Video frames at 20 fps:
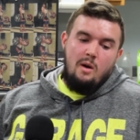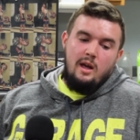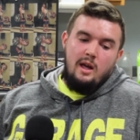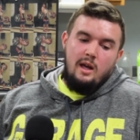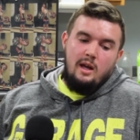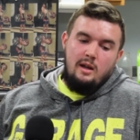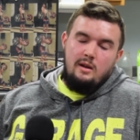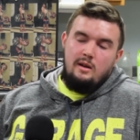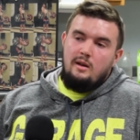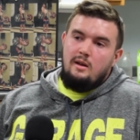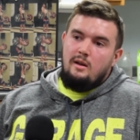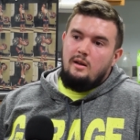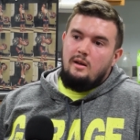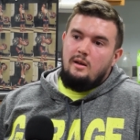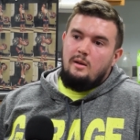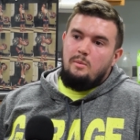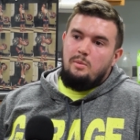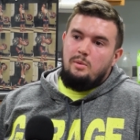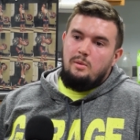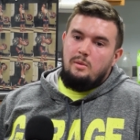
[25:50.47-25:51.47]
with. i ended
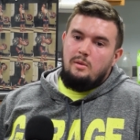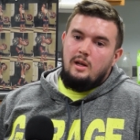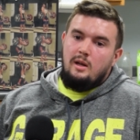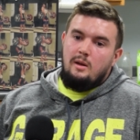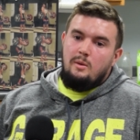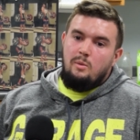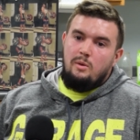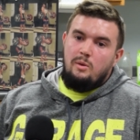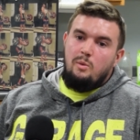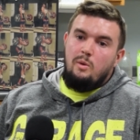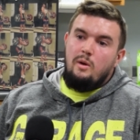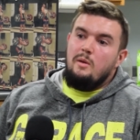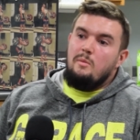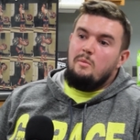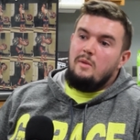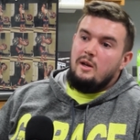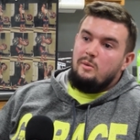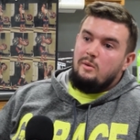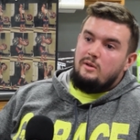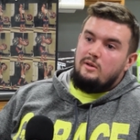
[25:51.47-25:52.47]
up like with what
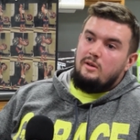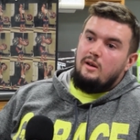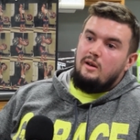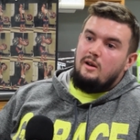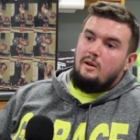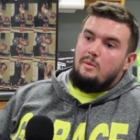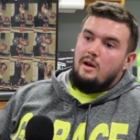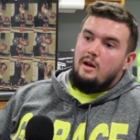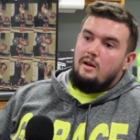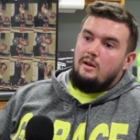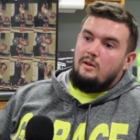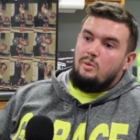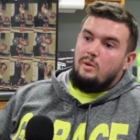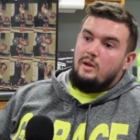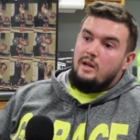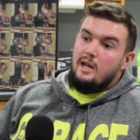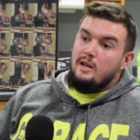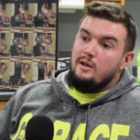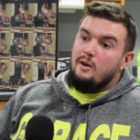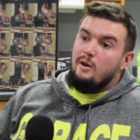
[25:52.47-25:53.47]
amin would talk about is what
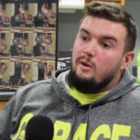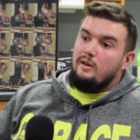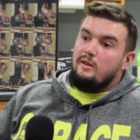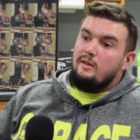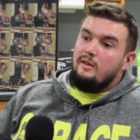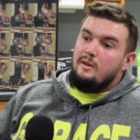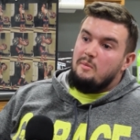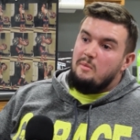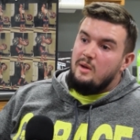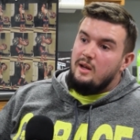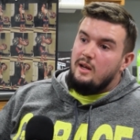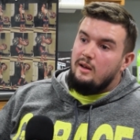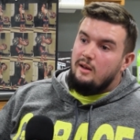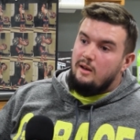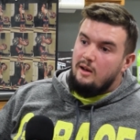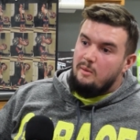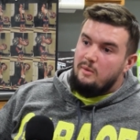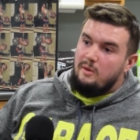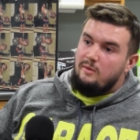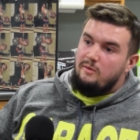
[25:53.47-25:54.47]
he noticed in me
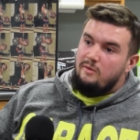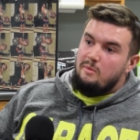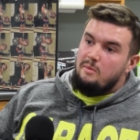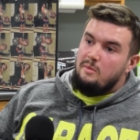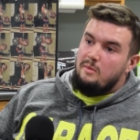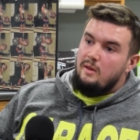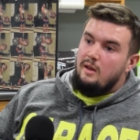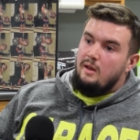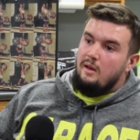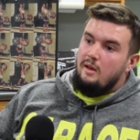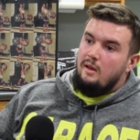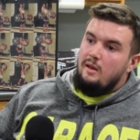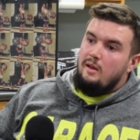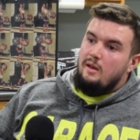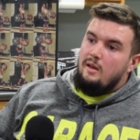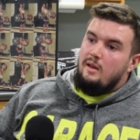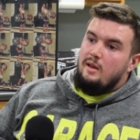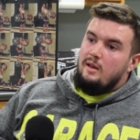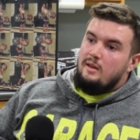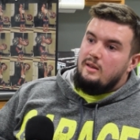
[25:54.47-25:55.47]
coming from
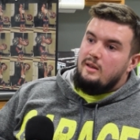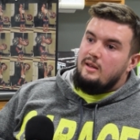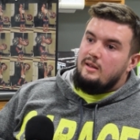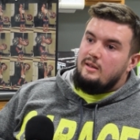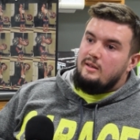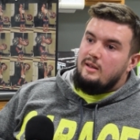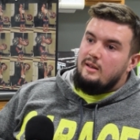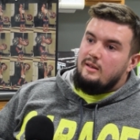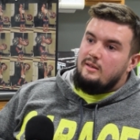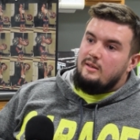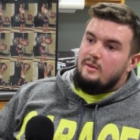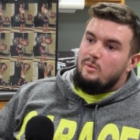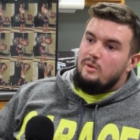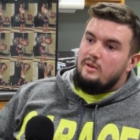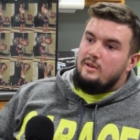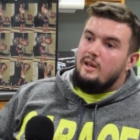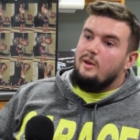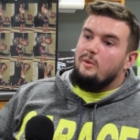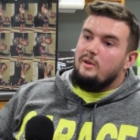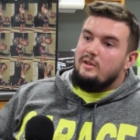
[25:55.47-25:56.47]
this system
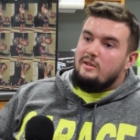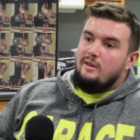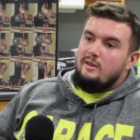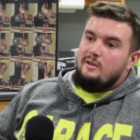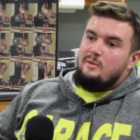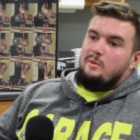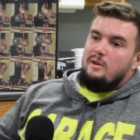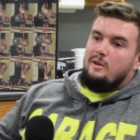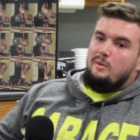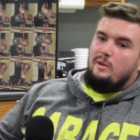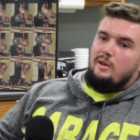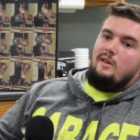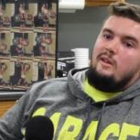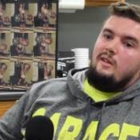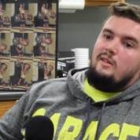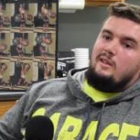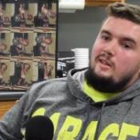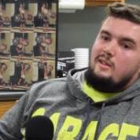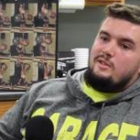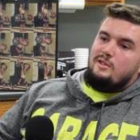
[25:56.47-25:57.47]
was he always talked about you he
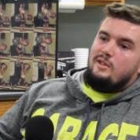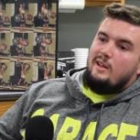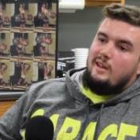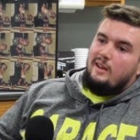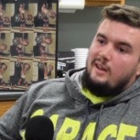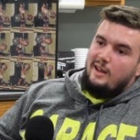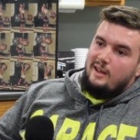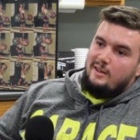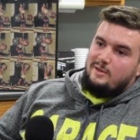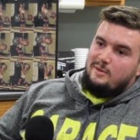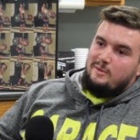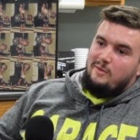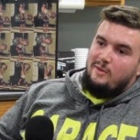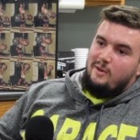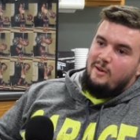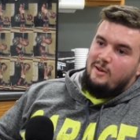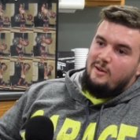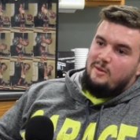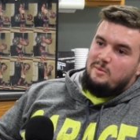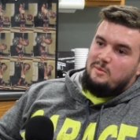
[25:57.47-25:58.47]
called it chicken catcher
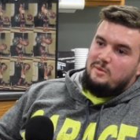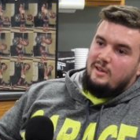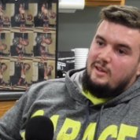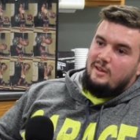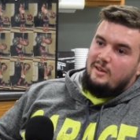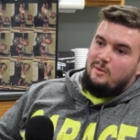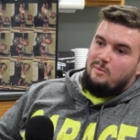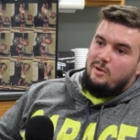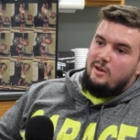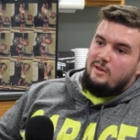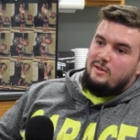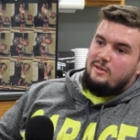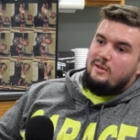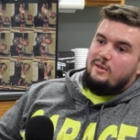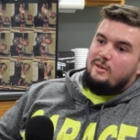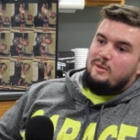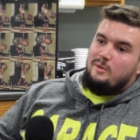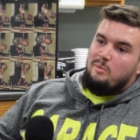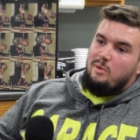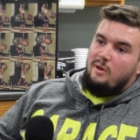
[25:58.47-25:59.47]
farms and compared you to
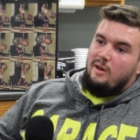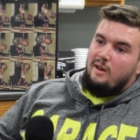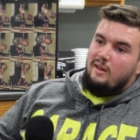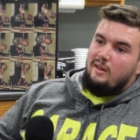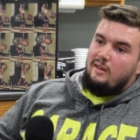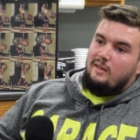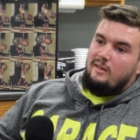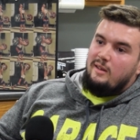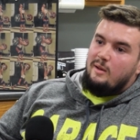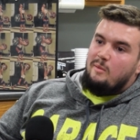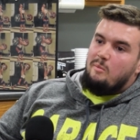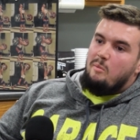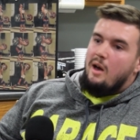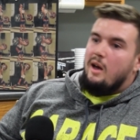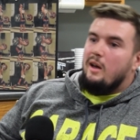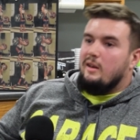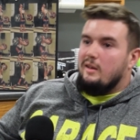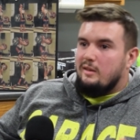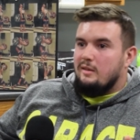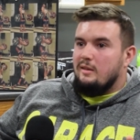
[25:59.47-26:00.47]
dupont like
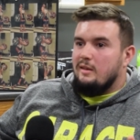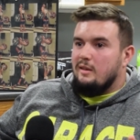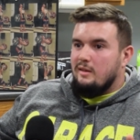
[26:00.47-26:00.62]
minus the,